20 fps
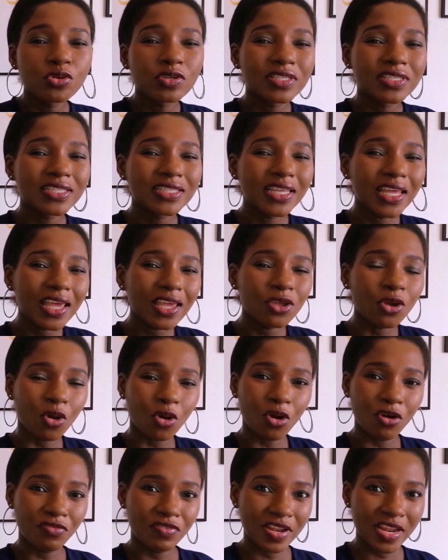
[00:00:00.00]
you see
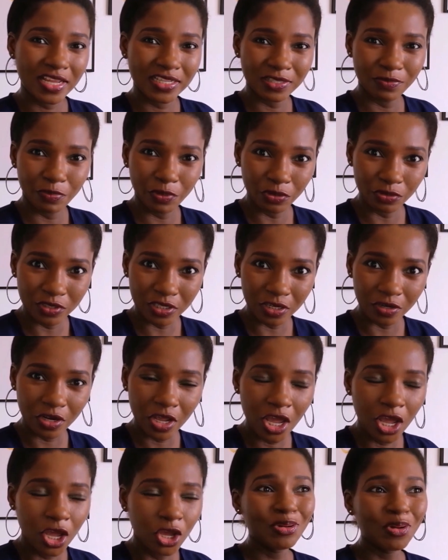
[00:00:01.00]
your confidence
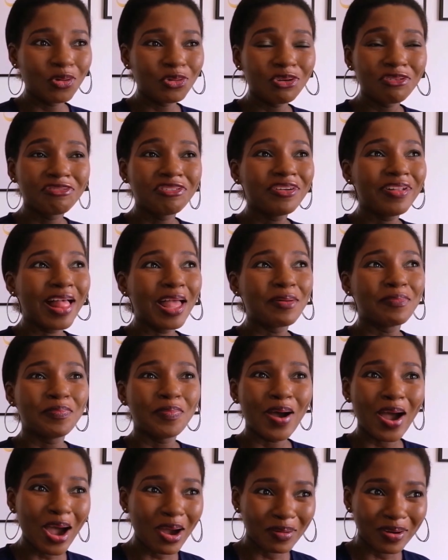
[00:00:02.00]
building. You know, you feel
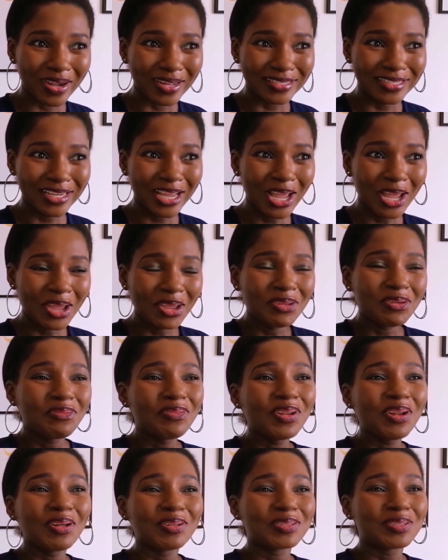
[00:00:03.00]
empowered.
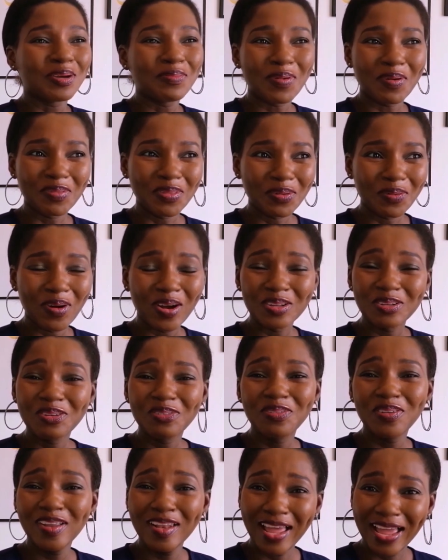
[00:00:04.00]
You feel on top of the world.
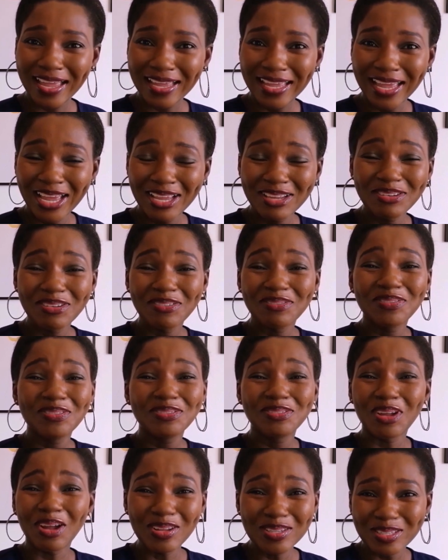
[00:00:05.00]
You feel like you've
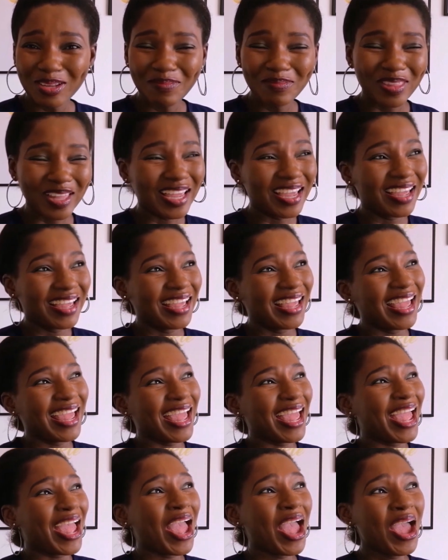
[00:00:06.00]
done something.
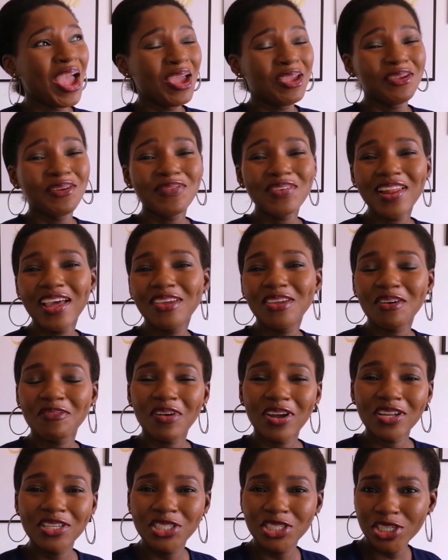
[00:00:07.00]
You feel like
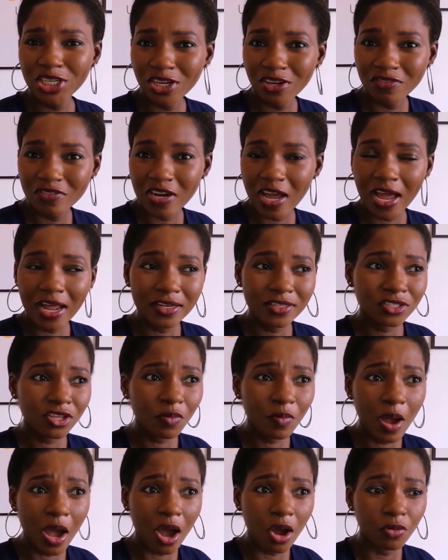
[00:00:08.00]
you've achieved. And
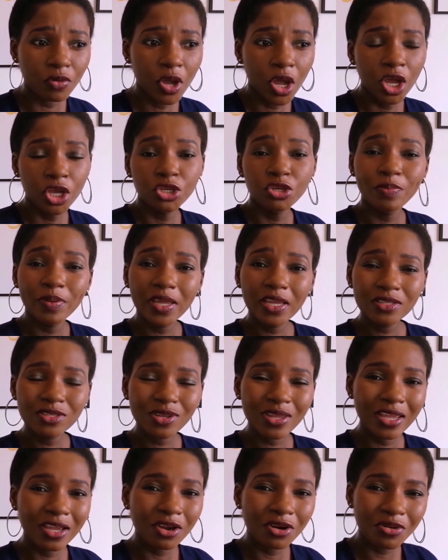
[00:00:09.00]
somehow, you
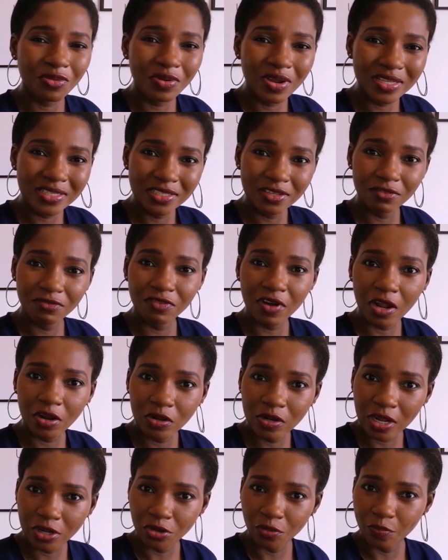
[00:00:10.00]
begin to increase the
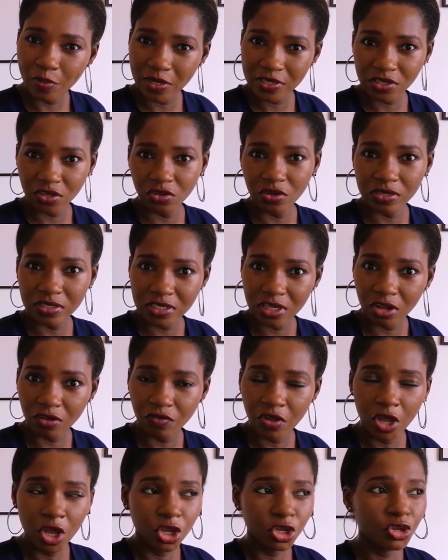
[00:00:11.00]
value that you place on
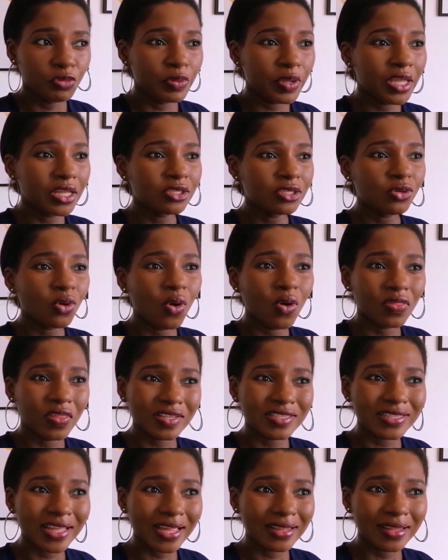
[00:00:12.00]
yourself. You begin to
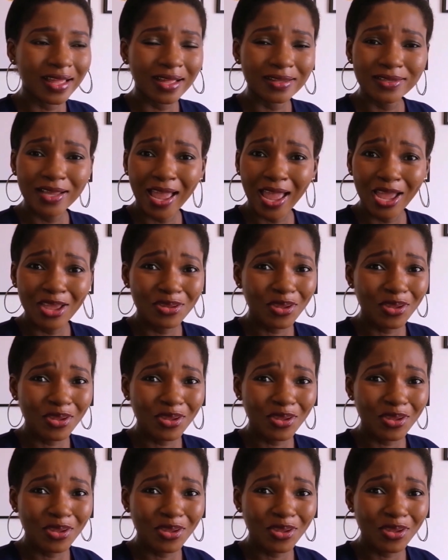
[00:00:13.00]
understand that